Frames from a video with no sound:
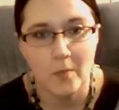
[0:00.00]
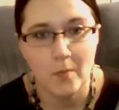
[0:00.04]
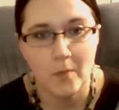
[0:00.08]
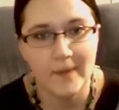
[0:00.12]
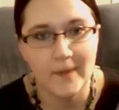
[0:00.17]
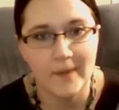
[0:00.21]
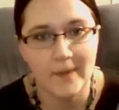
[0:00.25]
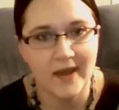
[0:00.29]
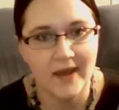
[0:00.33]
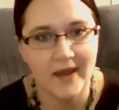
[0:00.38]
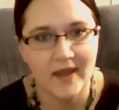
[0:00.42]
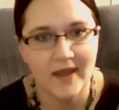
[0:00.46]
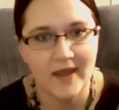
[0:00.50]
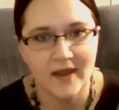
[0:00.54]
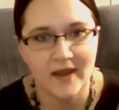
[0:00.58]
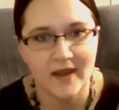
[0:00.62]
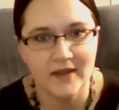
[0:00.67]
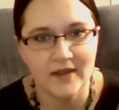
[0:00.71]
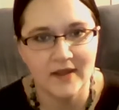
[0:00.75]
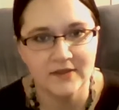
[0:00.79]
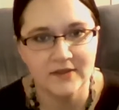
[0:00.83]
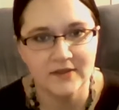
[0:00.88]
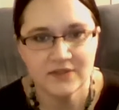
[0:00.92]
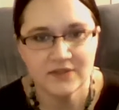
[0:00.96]
But
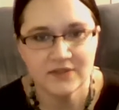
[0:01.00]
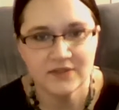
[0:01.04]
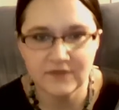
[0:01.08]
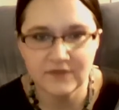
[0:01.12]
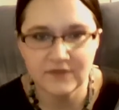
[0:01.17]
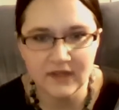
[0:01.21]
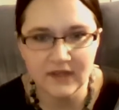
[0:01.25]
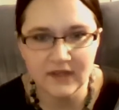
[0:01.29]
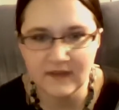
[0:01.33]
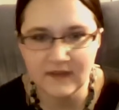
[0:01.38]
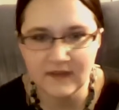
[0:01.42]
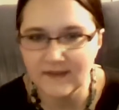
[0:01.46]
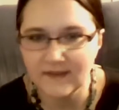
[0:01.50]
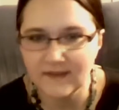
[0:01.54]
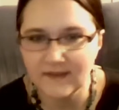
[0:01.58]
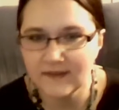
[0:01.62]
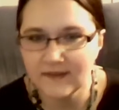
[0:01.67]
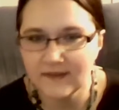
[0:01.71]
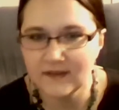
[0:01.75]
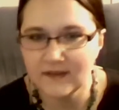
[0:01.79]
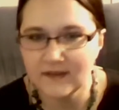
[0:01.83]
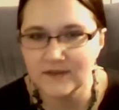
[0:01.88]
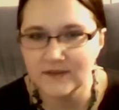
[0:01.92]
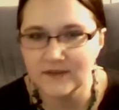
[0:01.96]
she really
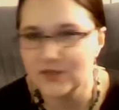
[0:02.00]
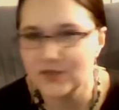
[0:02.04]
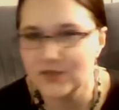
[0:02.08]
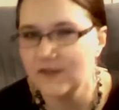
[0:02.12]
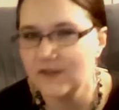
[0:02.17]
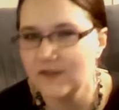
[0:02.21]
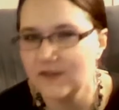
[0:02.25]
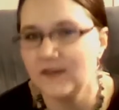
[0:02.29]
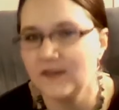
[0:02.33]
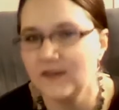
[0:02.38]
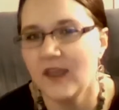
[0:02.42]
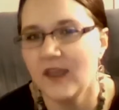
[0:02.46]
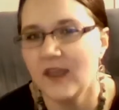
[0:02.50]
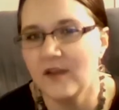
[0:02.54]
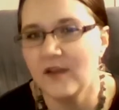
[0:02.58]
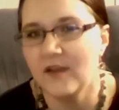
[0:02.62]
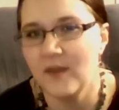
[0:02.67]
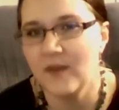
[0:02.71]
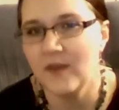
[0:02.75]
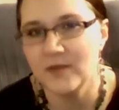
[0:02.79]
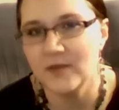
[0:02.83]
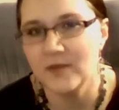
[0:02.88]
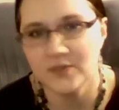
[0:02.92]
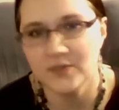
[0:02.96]
doesn't she doesn't care
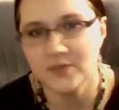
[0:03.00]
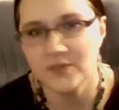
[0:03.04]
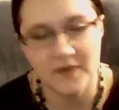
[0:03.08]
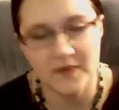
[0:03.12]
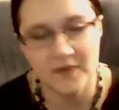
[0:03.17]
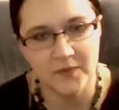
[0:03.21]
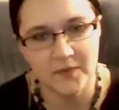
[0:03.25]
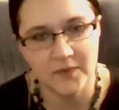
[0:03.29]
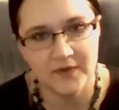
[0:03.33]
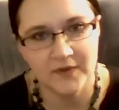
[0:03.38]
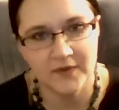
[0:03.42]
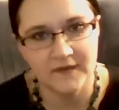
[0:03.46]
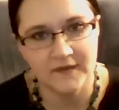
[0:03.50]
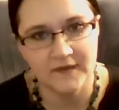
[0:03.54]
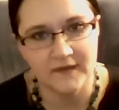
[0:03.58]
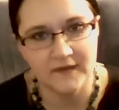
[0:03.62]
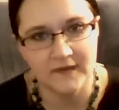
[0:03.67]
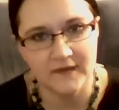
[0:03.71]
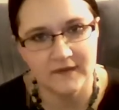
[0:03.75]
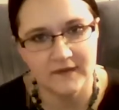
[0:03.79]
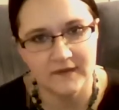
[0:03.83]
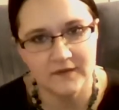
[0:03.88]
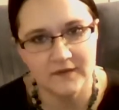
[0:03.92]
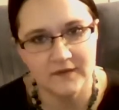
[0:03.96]
that much about the
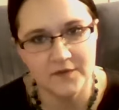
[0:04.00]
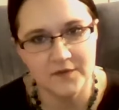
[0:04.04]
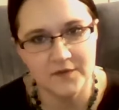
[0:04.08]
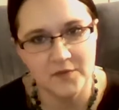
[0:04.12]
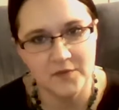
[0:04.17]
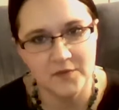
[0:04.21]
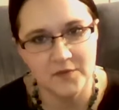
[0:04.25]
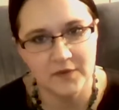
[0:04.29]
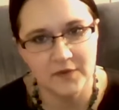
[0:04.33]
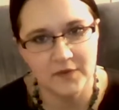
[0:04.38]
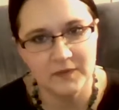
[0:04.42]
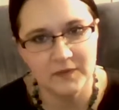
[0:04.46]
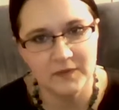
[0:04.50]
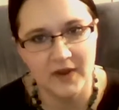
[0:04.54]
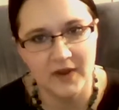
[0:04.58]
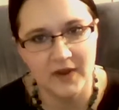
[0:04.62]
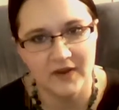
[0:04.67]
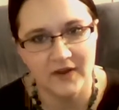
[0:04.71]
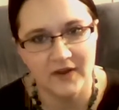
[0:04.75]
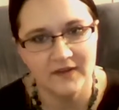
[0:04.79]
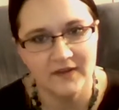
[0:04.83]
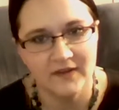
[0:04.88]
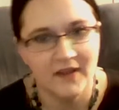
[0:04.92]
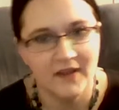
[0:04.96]
princesses for the most
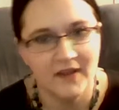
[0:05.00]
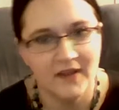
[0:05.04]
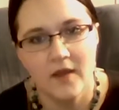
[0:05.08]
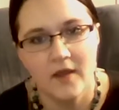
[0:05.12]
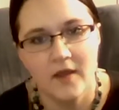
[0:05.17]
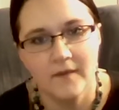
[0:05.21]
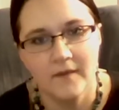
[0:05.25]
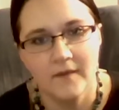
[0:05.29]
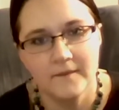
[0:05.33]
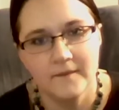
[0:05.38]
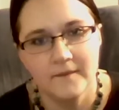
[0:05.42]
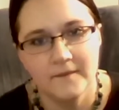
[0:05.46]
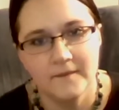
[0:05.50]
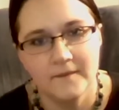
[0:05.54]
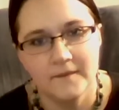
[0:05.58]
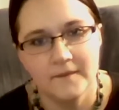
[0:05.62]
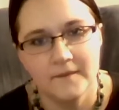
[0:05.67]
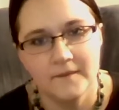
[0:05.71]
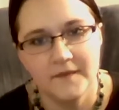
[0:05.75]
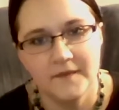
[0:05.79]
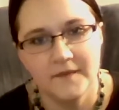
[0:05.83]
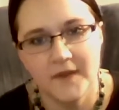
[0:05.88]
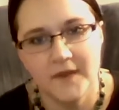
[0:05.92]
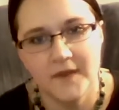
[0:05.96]
part.
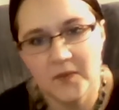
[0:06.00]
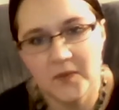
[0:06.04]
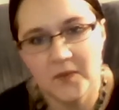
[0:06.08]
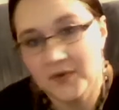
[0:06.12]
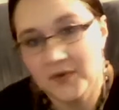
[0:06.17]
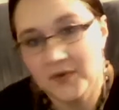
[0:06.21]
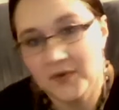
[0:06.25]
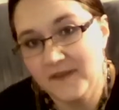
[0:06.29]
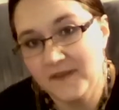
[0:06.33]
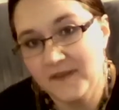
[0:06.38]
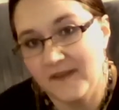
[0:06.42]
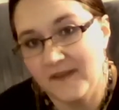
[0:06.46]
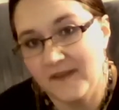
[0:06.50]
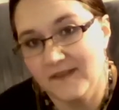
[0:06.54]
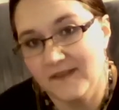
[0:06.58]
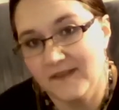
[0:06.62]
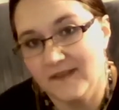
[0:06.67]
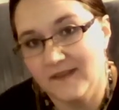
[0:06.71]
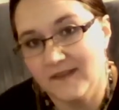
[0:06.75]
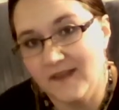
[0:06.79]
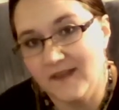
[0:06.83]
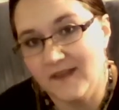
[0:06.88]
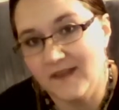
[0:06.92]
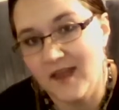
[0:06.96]
They're
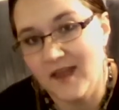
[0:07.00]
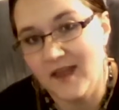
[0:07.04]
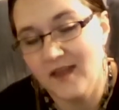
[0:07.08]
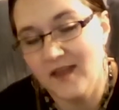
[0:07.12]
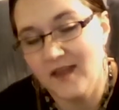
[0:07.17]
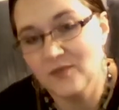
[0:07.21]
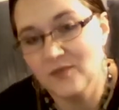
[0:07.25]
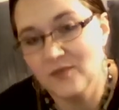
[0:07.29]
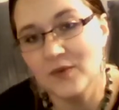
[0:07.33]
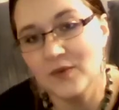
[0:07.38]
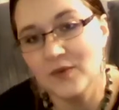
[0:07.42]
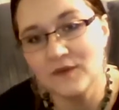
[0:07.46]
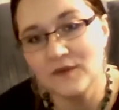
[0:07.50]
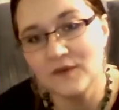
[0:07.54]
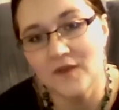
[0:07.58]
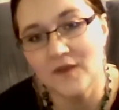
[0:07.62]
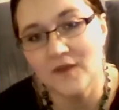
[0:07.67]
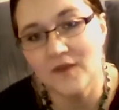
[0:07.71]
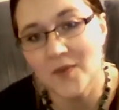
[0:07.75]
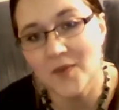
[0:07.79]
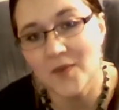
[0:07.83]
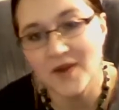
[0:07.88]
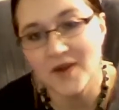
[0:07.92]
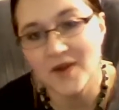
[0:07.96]
princesses and most of
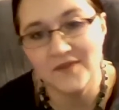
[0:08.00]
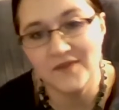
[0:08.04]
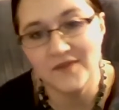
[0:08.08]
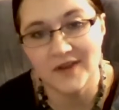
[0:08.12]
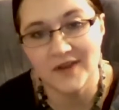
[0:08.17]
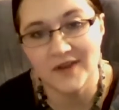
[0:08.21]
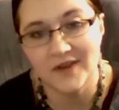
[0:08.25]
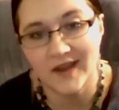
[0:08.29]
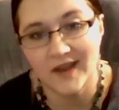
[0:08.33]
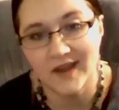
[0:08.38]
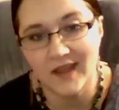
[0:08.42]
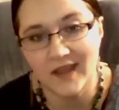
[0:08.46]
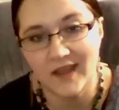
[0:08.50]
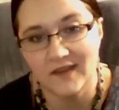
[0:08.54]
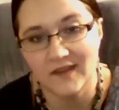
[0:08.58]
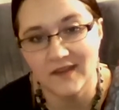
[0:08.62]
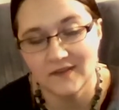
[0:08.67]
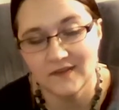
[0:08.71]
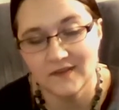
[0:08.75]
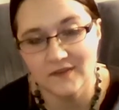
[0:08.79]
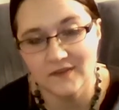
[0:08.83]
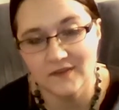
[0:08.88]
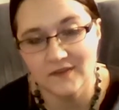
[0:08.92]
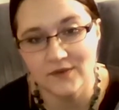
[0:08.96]
them aren't very nice
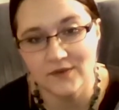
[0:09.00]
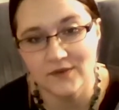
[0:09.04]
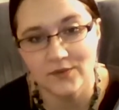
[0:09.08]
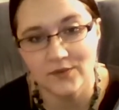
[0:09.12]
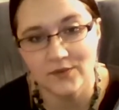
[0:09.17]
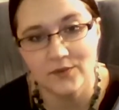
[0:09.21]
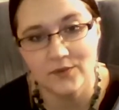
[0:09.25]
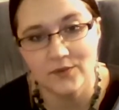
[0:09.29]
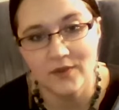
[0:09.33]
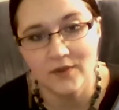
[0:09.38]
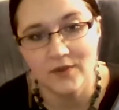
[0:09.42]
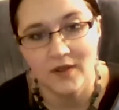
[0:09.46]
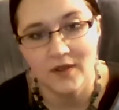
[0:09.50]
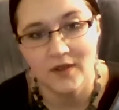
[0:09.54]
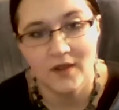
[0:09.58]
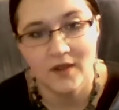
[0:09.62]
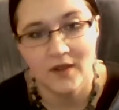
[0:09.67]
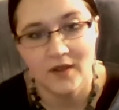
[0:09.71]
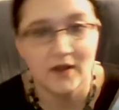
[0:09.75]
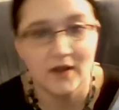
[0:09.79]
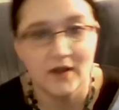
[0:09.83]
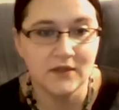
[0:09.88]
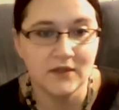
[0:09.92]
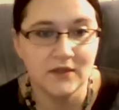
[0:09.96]
to
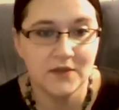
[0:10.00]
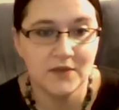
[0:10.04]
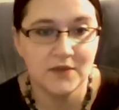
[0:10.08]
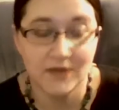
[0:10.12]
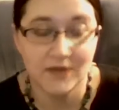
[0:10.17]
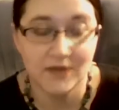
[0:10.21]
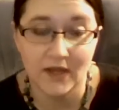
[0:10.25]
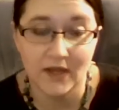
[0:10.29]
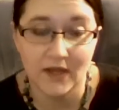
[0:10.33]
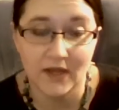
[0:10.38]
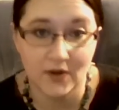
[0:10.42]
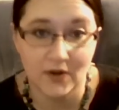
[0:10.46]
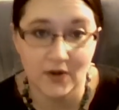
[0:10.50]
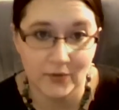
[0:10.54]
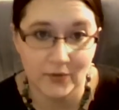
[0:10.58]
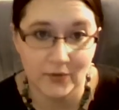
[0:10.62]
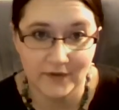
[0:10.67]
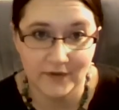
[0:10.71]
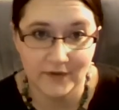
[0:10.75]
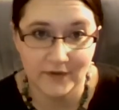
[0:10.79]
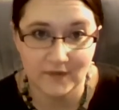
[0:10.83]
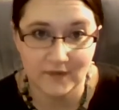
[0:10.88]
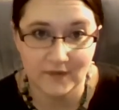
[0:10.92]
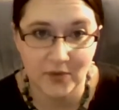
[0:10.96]
a lowly
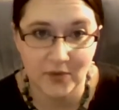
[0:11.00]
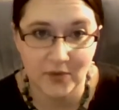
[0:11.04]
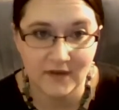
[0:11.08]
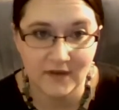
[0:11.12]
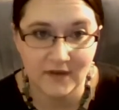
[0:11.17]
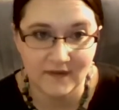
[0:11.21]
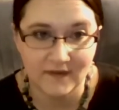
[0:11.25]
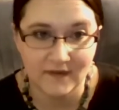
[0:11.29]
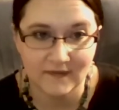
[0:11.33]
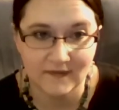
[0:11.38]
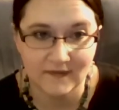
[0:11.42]
herbalist apprentice.